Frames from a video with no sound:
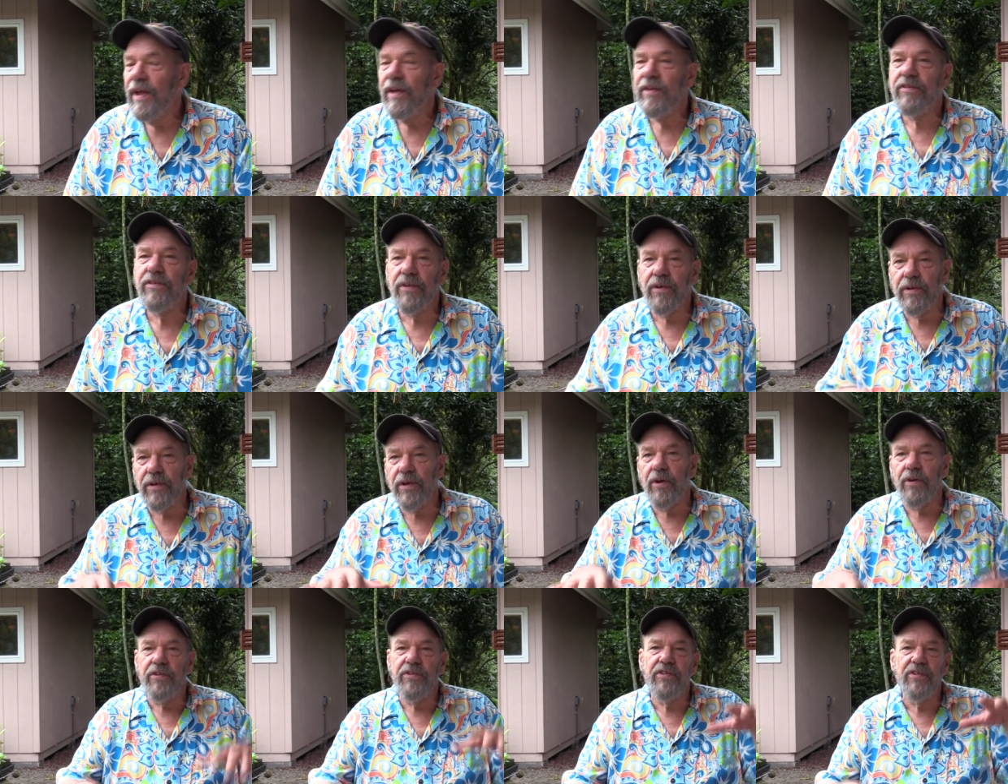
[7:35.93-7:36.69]
and so
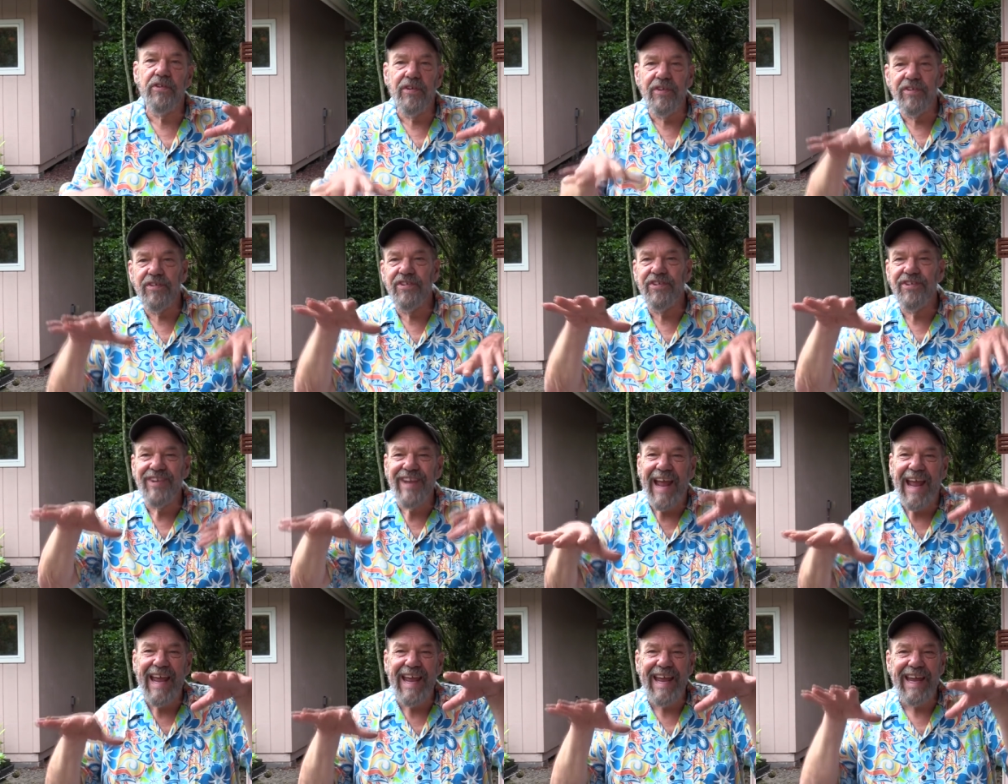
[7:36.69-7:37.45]
you know
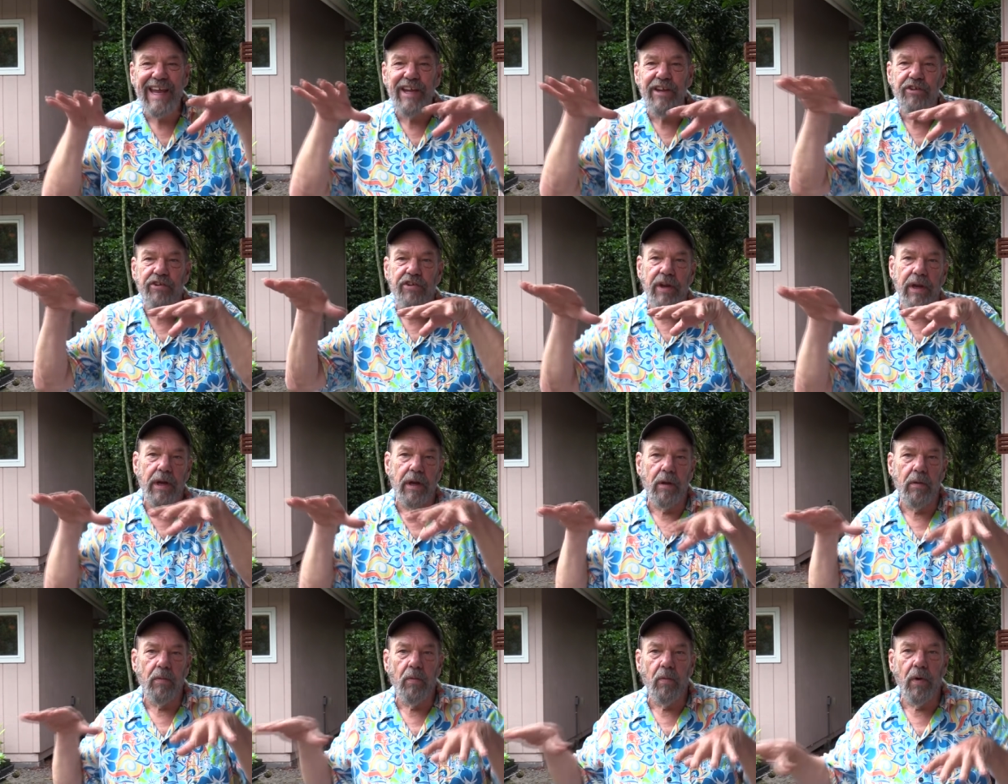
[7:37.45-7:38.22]

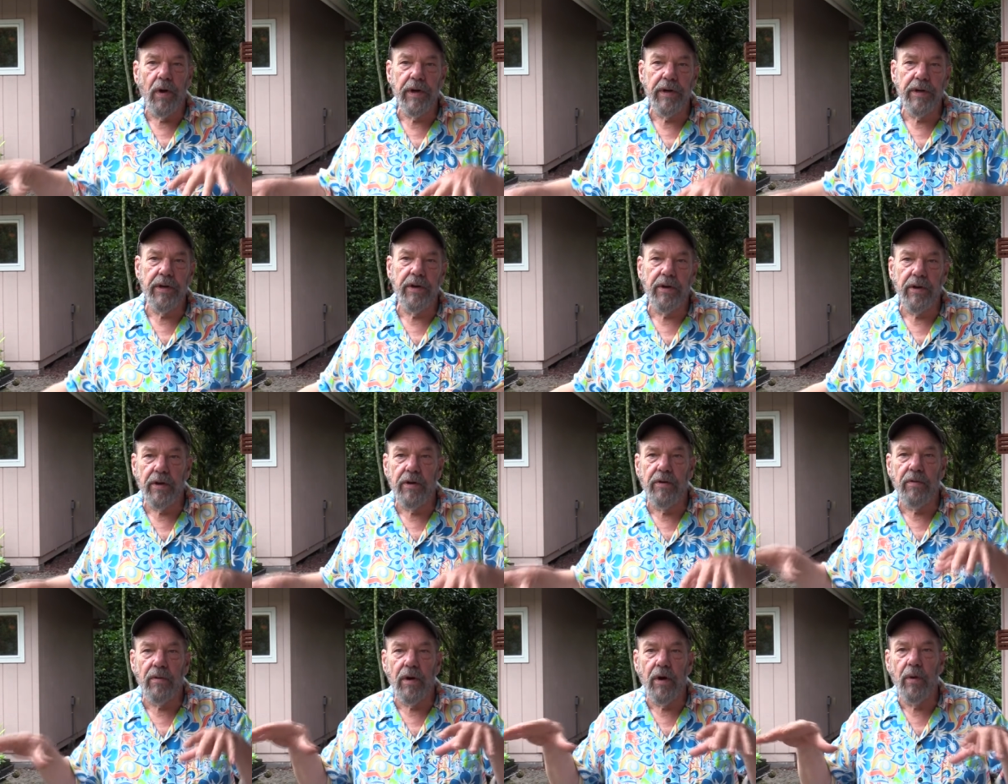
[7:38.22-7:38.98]
staging what you're
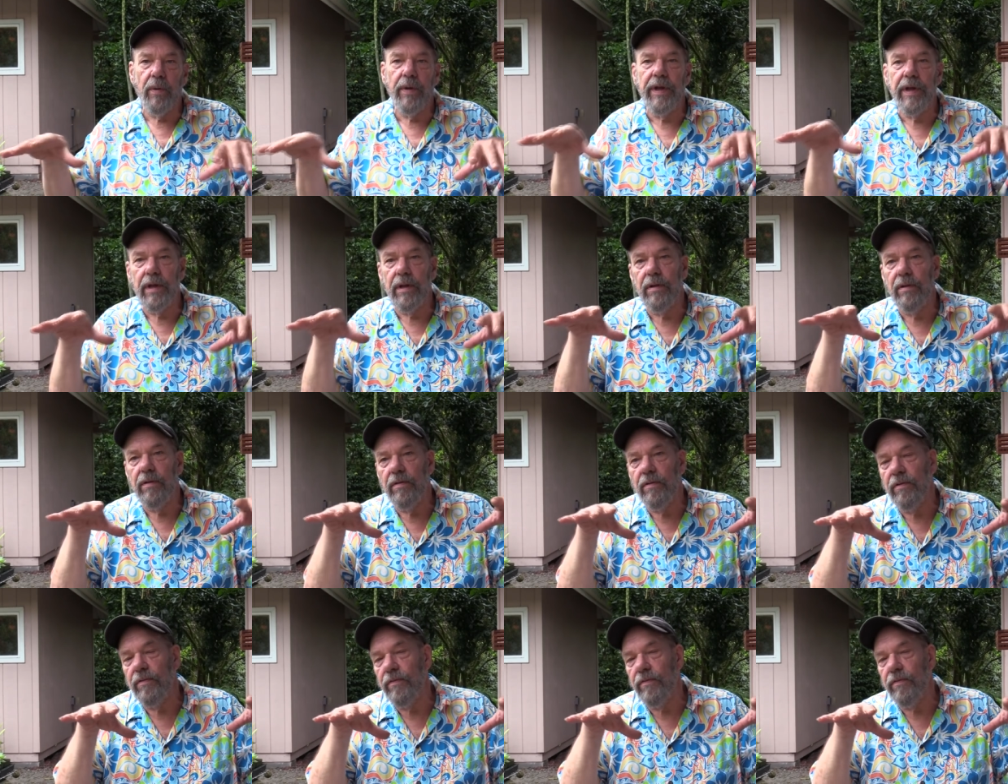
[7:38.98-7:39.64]
growing